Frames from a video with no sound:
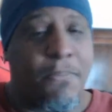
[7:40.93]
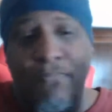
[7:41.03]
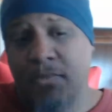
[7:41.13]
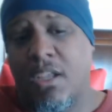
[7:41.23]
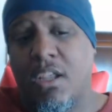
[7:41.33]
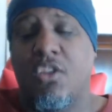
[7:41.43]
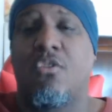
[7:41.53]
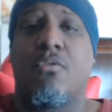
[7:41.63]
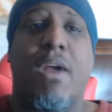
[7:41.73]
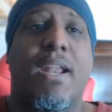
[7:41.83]
me, you
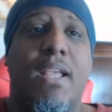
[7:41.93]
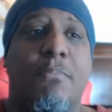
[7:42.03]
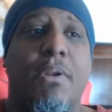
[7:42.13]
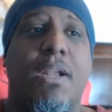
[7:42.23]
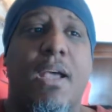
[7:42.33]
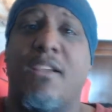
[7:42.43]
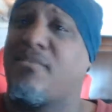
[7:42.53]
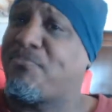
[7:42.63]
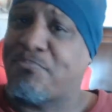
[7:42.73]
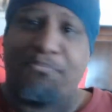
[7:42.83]
can go right ahead, put it out
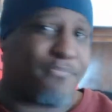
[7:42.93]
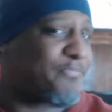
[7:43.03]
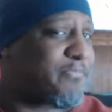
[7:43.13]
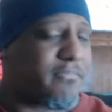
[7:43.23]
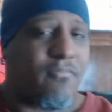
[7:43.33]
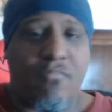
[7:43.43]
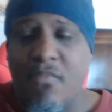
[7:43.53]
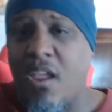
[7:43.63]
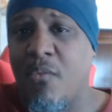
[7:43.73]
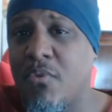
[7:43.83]
here,
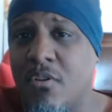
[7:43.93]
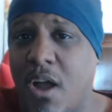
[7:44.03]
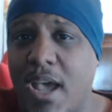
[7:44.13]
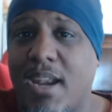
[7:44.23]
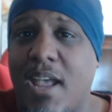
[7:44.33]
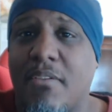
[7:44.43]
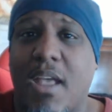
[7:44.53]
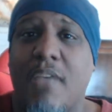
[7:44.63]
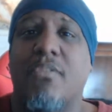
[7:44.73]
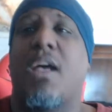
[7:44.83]
and we could go ahead and
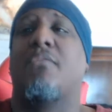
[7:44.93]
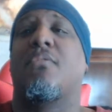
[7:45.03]
have